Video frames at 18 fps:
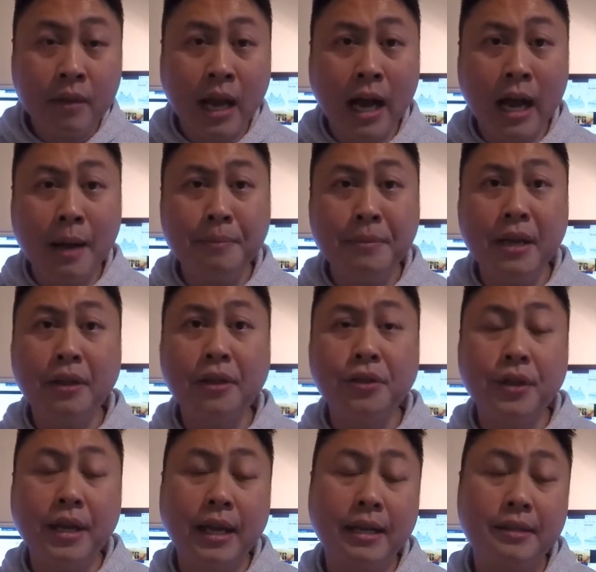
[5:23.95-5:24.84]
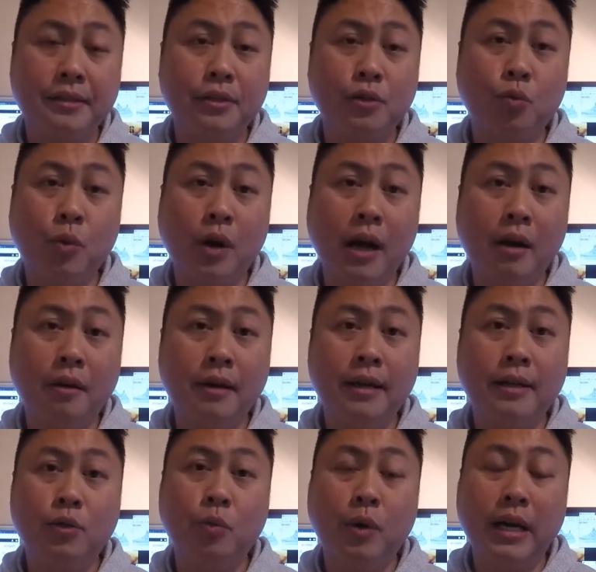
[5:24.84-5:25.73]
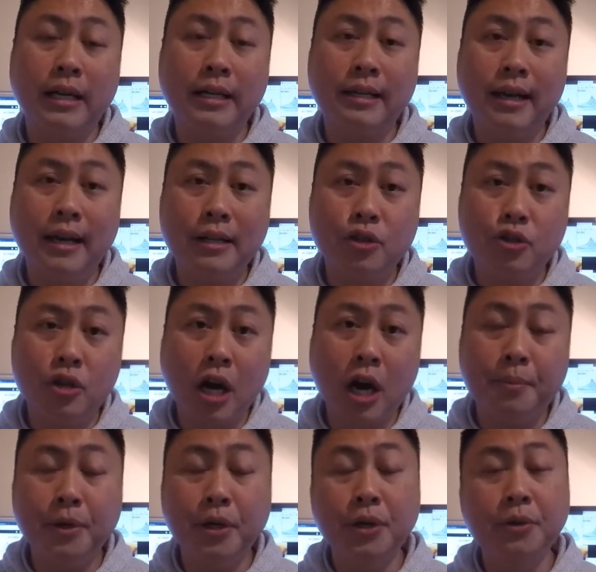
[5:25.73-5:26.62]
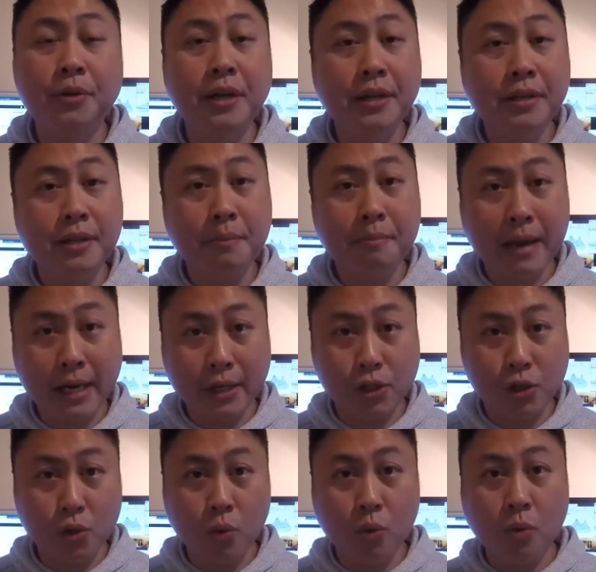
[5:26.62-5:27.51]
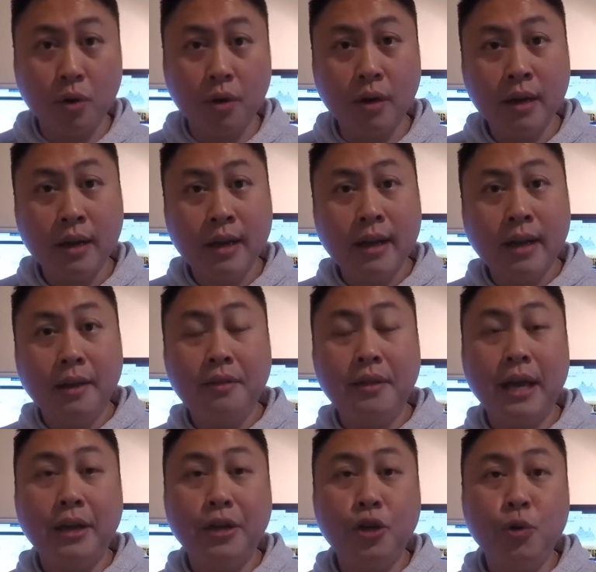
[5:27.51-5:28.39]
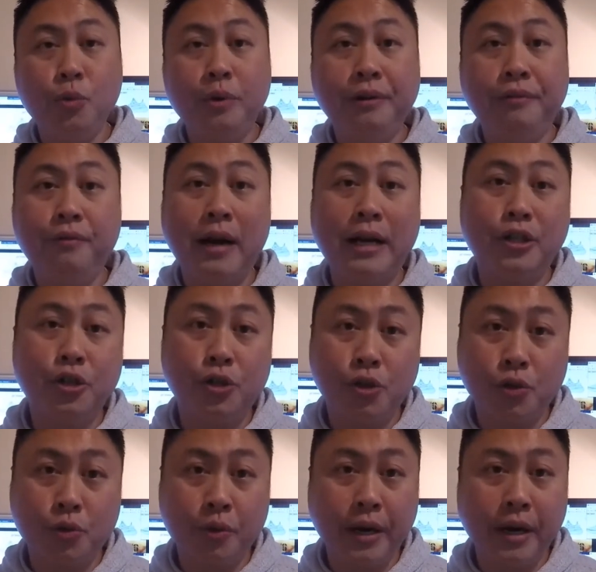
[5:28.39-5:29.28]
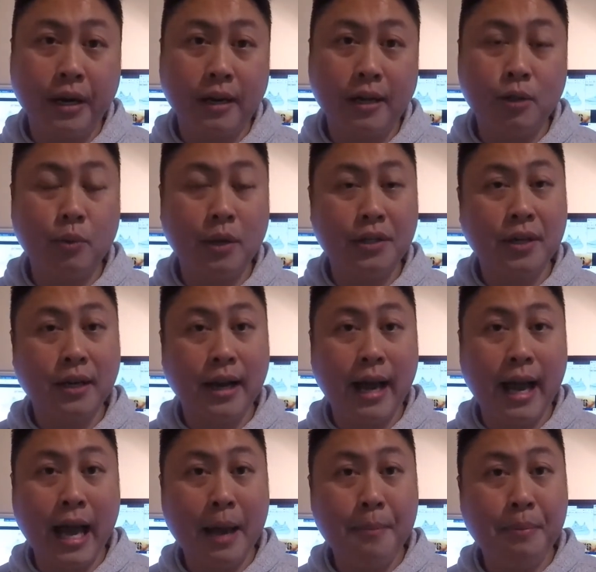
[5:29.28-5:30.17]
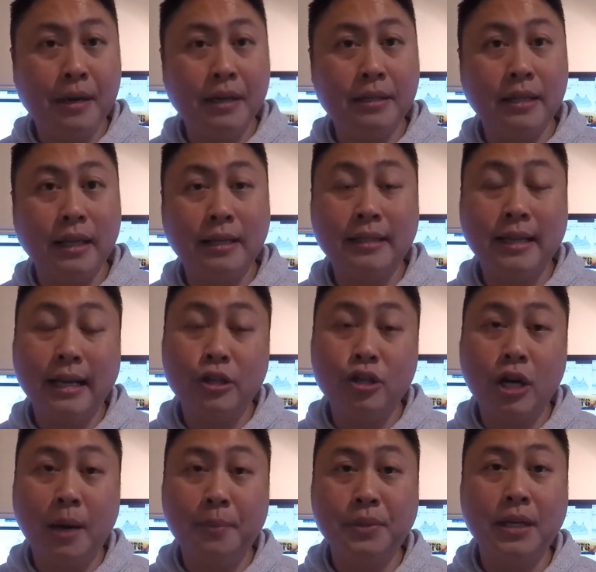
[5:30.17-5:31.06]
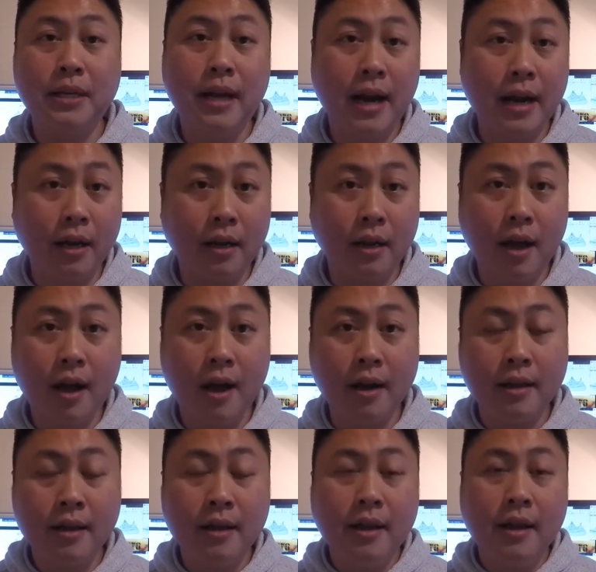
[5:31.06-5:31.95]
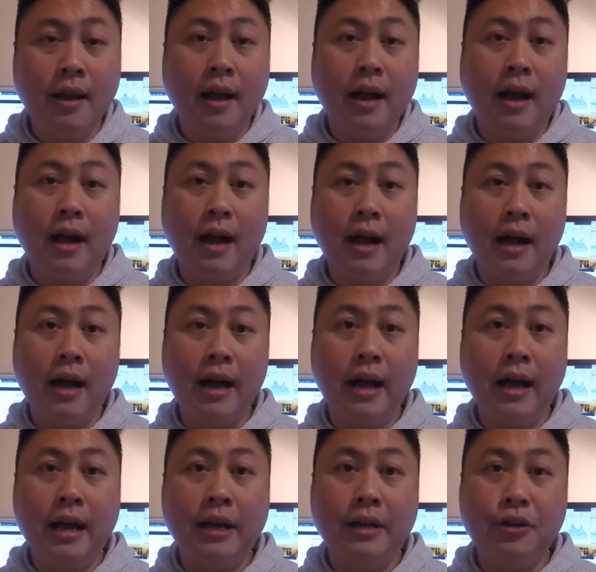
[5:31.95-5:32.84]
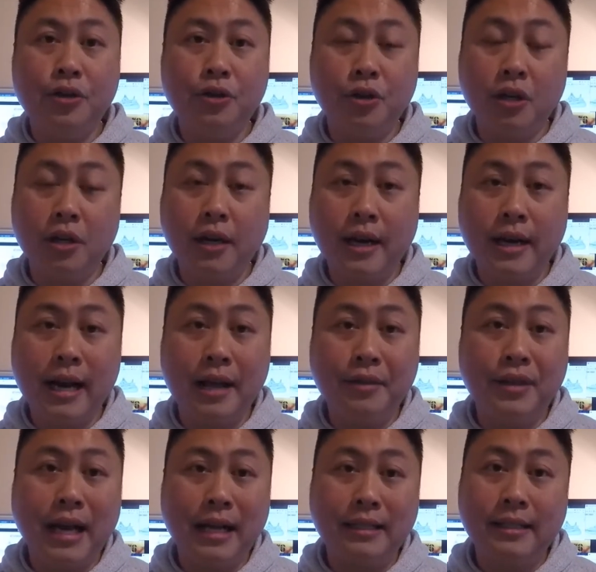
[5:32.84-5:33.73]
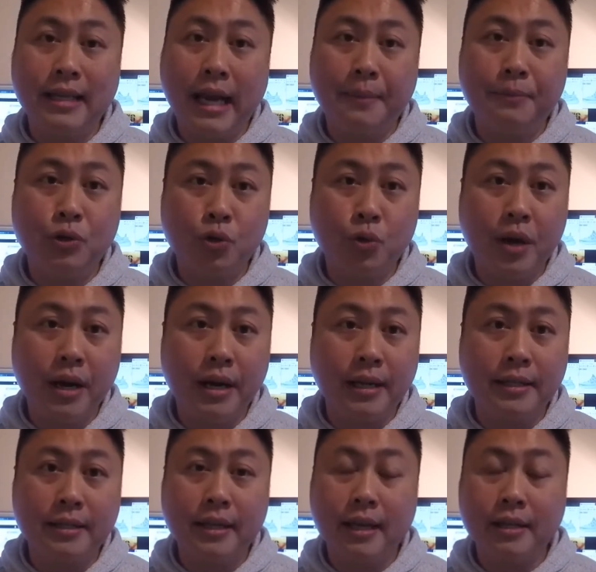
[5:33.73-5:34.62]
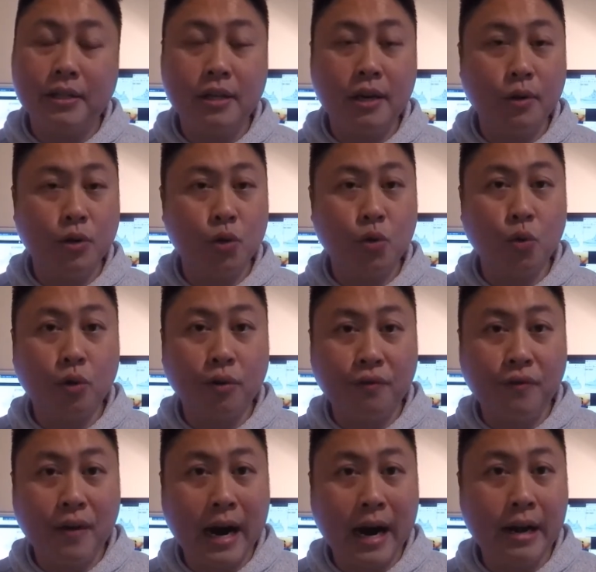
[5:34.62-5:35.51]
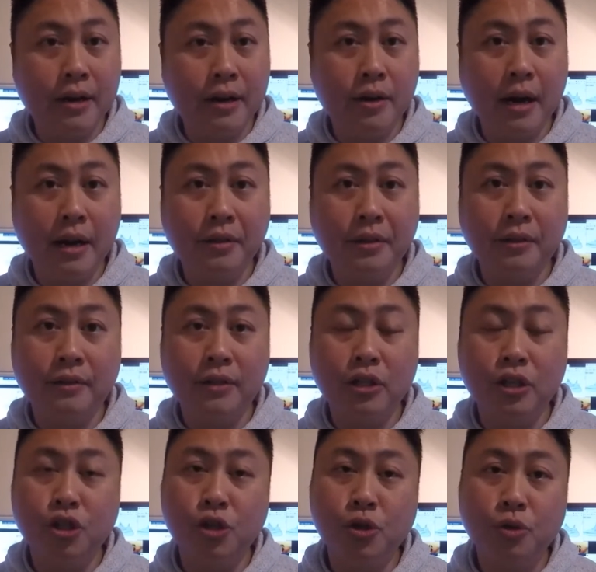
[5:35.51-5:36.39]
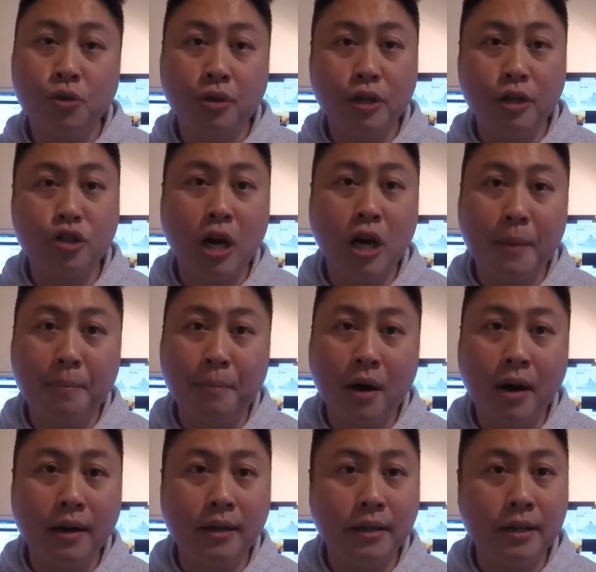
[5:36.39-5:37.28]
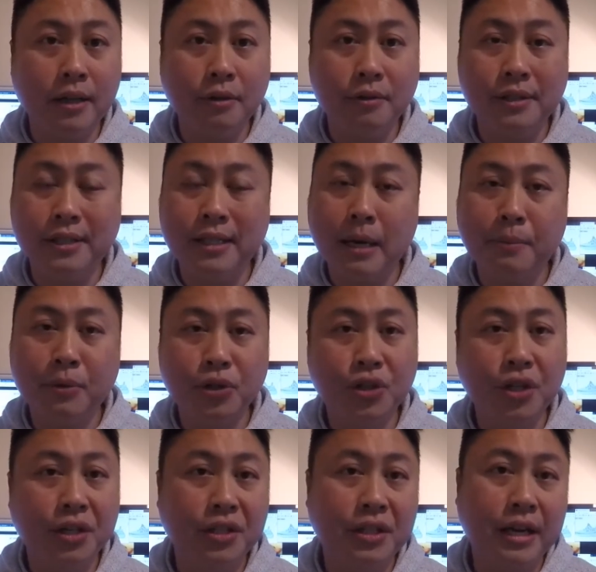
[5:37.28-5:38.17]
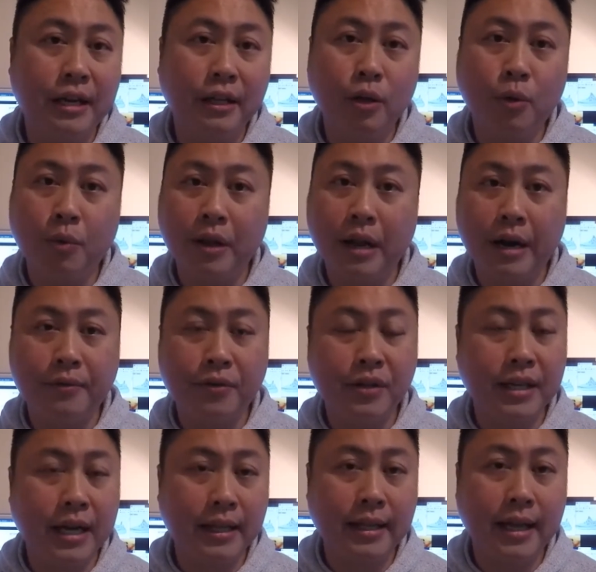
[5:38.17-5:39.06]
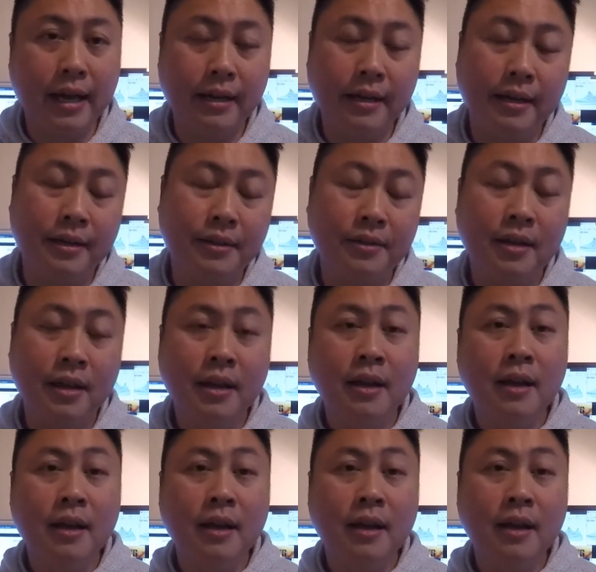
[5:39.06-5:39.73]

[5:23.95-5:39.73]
The other thing is as well is when it does drop, you need to make sure that you refresh your screen, because what's going to happen is, let's say it drops at 9 o'clock and you're looking at that same screen that says store finder, and the shoe's going to drop on December 16th or whatever date that is.